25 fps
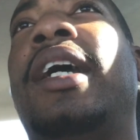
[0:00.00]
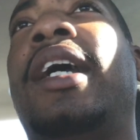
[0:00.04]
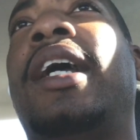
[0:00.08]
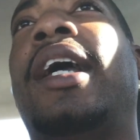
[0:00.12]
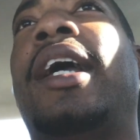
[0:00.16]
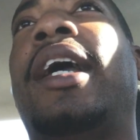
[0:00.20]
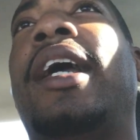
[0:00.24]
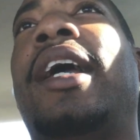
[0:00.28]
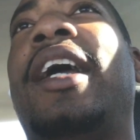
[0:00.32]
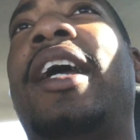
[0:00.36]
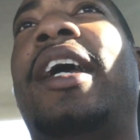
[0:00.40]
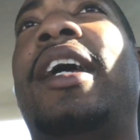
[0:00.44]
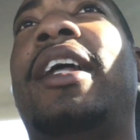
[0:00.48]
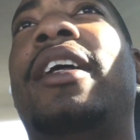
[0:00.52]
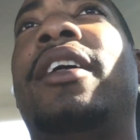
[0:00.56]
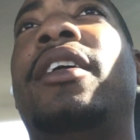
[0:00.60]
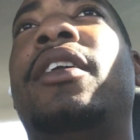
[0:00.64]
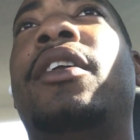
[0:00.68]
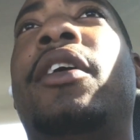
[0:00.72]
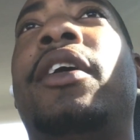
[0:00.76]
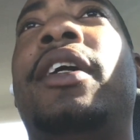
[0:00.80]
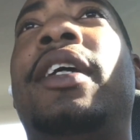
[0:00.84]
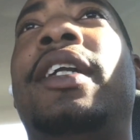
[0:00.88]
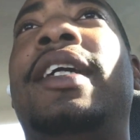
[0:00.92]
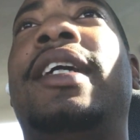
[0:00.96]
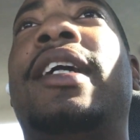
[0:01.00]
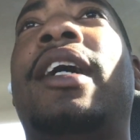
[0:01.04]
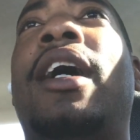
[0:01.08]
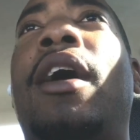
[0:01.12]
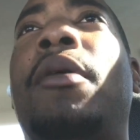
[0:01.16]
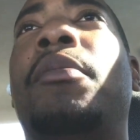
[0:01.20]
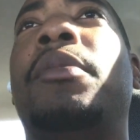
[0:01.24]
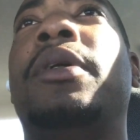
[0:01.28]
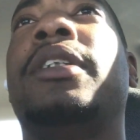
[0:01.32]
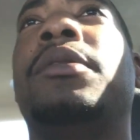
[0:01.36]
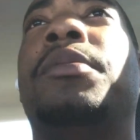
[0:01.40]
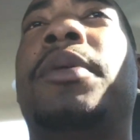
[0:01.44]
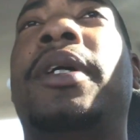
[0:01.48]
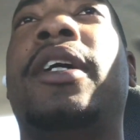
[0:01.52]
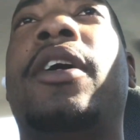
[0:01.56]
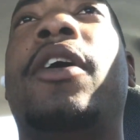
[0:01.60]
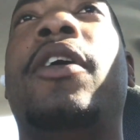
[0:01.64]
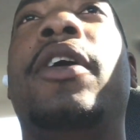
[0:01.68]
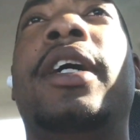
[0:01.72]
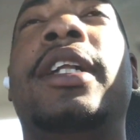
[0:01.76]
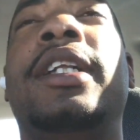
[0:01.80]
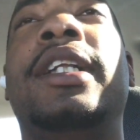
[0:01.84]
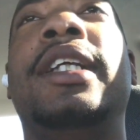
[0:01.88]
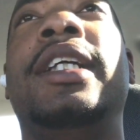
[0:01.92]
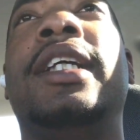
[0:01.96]
And any comments, man, go
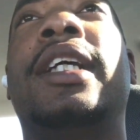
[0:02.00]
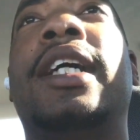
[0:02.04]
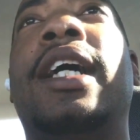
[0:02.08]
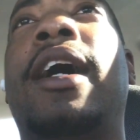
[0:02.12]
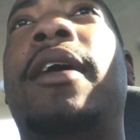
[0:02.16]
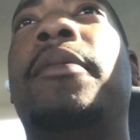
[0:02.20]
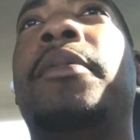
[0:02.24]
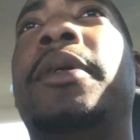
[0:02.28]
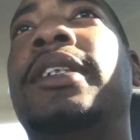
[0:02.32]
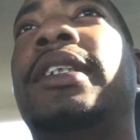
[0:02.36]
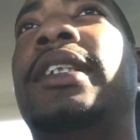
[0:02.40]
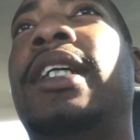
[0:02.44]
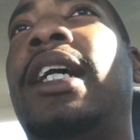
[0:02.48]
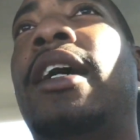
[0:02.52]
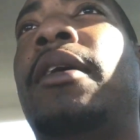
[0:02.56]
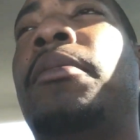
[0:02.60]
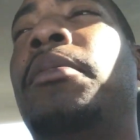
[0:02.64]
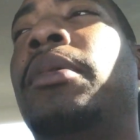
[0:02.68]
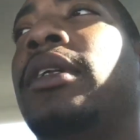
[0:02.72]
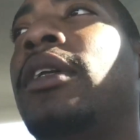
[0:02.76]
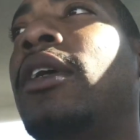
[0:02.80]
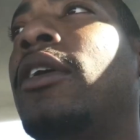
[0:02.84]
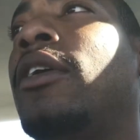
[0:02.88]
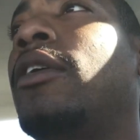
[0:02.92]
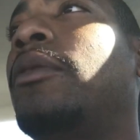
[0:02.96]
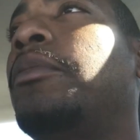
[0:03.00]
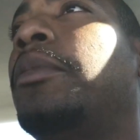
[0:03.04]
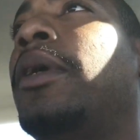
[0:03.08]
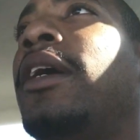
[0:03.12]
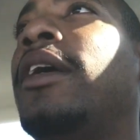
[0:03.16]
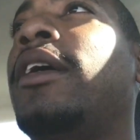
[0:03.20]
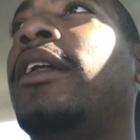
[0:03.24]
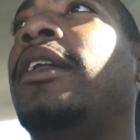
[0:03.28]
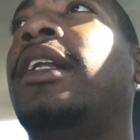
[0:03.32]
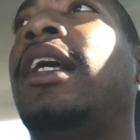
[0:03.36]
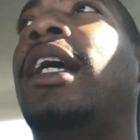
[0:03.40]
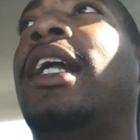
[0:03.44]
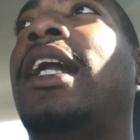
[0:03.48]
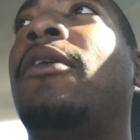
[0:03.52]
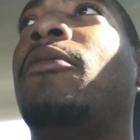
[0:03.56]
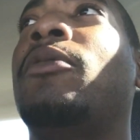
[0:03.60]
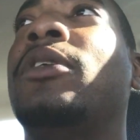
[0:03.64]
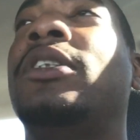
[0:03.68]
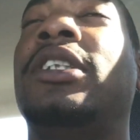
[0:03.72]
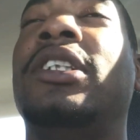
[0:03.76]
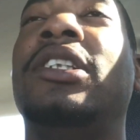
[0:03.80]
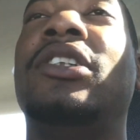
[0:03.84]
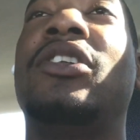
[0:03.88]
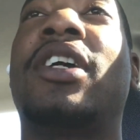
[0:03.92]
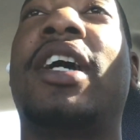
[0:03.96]
ahead and leave comments down below. But other than that, I will
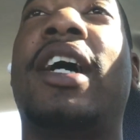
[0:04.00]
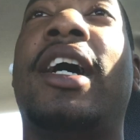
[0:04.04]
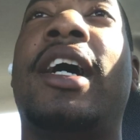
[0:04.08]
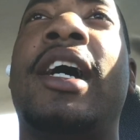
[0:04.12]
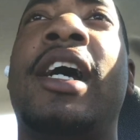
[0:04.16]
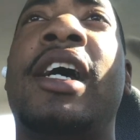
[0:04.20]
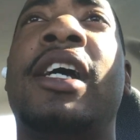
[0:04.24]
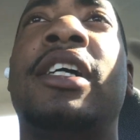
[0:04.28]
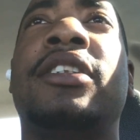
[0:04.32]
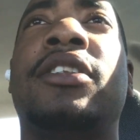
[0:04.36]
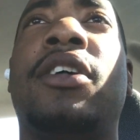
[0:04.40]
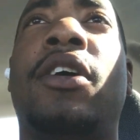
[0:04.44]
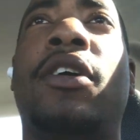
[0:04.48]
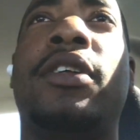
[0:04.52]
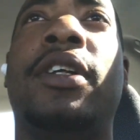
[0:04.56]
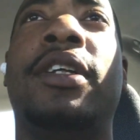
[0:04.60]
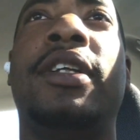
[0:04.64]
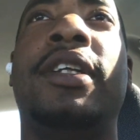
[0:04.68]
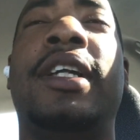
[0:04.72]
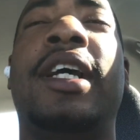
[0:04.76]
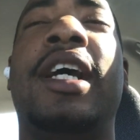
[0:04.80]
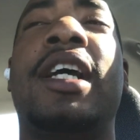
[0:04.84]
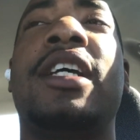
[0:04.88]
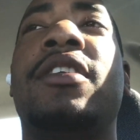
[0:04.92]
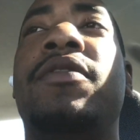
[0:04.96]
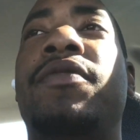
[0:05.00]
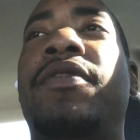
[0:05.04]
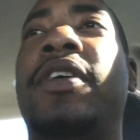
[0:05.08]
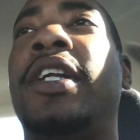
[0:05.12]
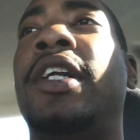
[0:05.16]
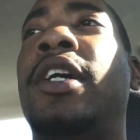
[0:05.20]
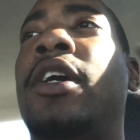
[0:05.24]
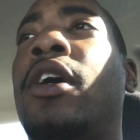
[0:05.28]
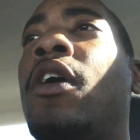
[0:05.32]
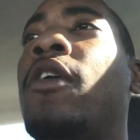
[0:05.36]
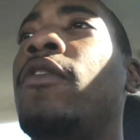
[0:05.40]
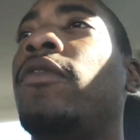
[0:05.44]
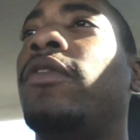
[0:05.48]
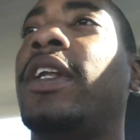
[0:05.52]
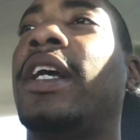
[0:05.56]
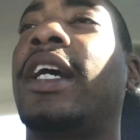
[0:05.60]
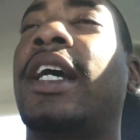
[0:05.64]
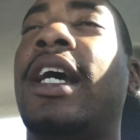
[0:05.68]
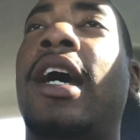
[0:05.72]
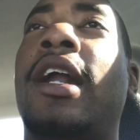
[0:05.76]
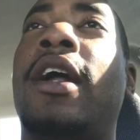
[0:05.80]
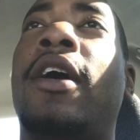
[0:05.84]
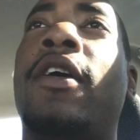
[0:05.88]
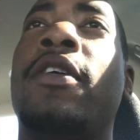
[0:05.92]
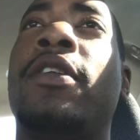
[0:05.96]
see you guys on the next video. Hopefully I
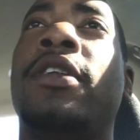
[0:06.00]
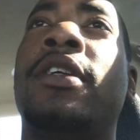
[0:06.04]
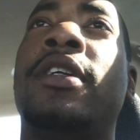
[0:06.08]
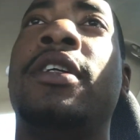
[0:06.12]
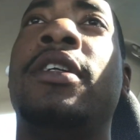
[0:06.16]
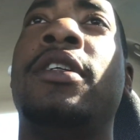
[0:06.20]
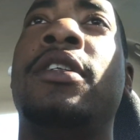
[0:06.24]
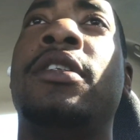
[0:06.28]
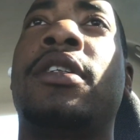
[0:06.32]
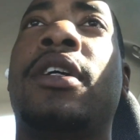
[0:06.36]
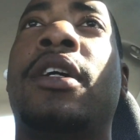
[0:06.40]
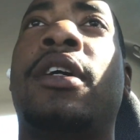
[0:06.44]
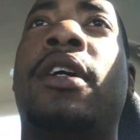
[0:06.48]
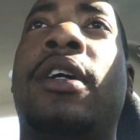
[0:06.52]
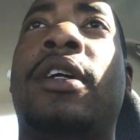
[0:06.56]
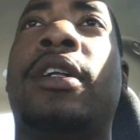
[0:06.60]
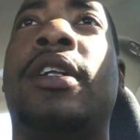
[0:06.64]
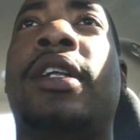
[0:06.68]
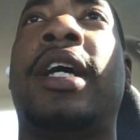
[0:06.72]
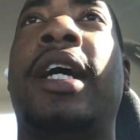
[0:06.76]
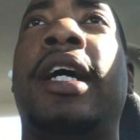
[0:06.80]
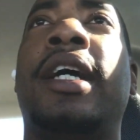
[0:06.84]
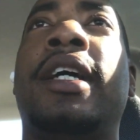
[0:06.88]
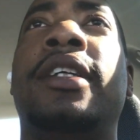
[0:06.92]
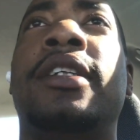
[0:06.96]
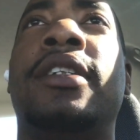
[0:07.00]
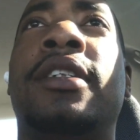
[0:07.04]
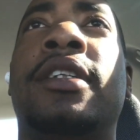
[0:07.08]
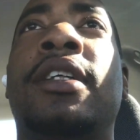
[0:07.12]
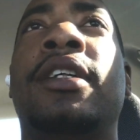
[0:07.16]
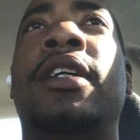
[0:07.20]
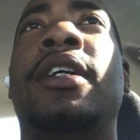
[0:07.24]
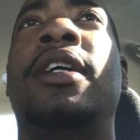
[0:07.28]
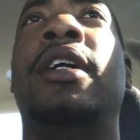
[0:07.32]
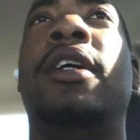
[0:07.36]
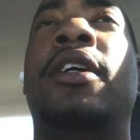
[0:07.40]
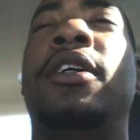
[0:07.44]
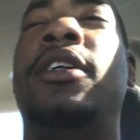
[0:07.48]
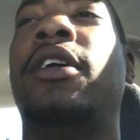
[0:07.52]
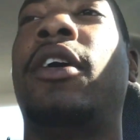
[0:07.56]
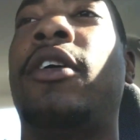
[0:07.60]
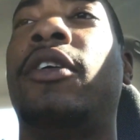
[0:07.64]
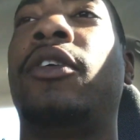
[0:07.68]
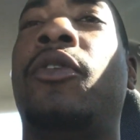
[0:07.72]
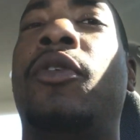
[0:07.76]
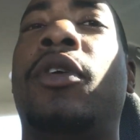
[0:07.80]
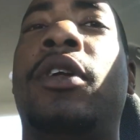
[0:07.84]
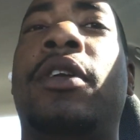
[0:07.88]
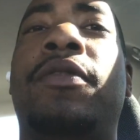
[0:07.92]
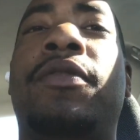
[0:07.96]
got all these lights,
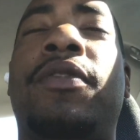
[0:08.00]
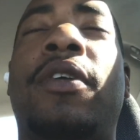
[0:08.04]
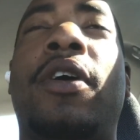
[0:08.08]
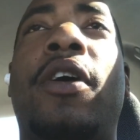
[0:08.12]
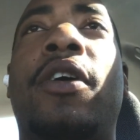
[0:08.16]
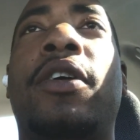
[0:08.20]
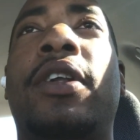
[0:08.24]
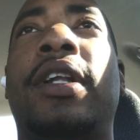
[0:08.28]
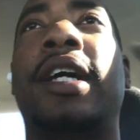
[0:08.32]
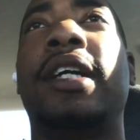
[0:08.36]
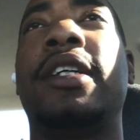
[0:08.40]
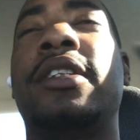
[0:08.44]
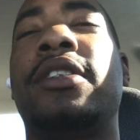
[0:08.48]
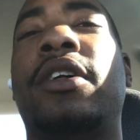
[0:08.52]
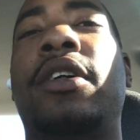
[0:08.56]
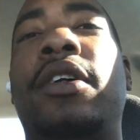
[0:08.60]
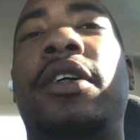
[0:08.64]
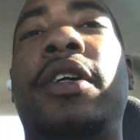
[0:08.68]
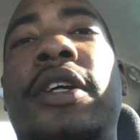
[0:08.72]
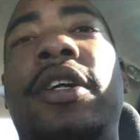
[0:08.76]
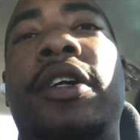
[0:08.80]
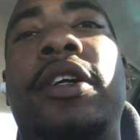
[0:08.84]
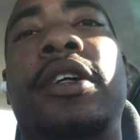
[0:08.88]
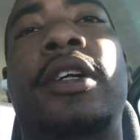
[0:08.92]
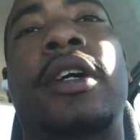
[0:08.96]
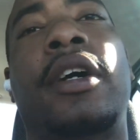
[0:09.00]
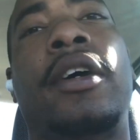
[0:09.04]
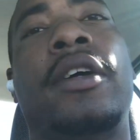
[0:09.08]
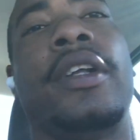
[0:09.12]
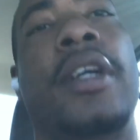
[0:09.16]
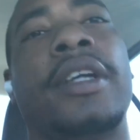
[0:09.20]
with the fog lights on here and all